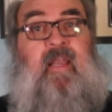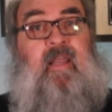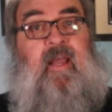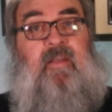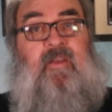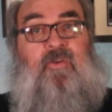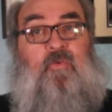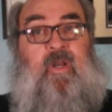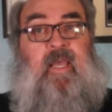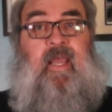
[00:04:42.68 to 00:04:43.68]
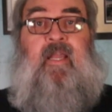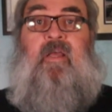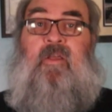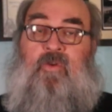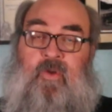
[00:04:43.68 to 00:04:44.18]
in 1928
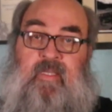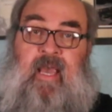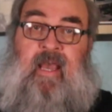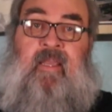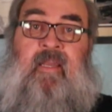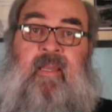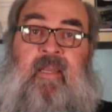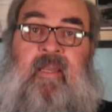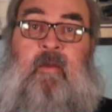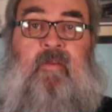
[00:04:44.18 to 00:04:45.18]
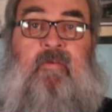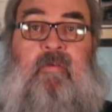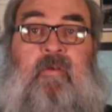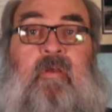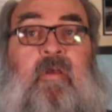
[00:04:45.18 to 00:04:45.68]
to Italian immigrants.
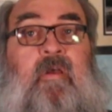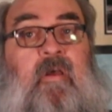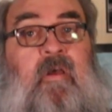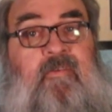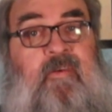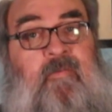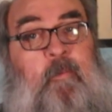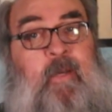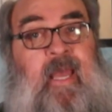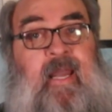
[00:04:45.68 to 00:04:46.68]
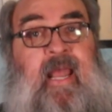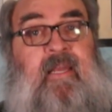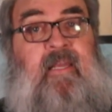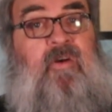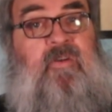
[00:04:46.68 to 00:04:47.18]
Silva began
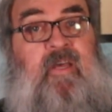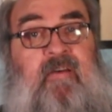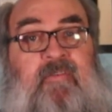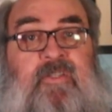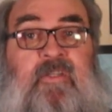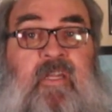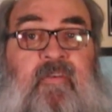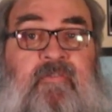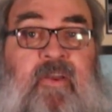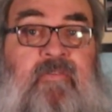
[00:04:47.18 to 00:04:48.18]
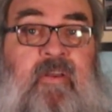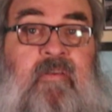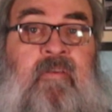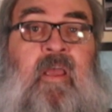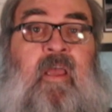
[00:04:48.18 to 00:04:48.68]
acting on television in the 50s
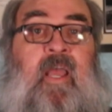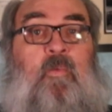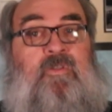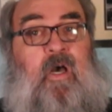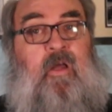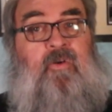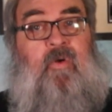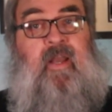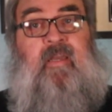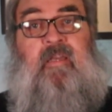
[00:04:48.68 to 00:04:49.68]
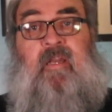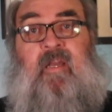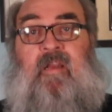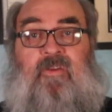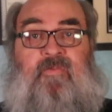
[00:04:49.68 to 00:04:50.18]
and was uncredited
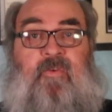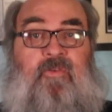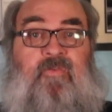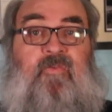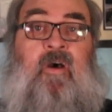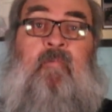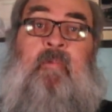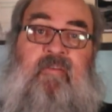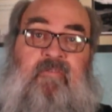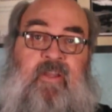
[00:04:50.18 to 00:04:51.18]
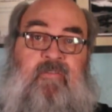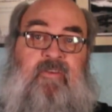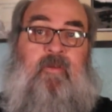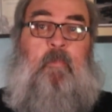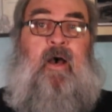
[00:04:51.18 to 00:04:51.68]
in his first film, Viva
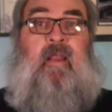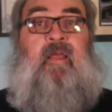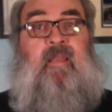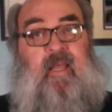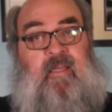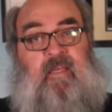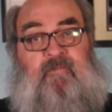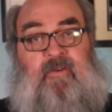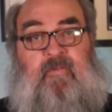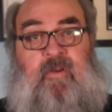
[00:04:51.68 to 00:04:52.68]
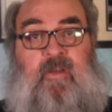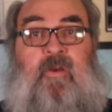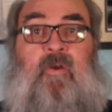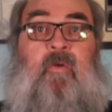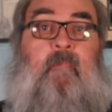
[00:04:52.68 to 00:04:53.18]
Zapata 1952.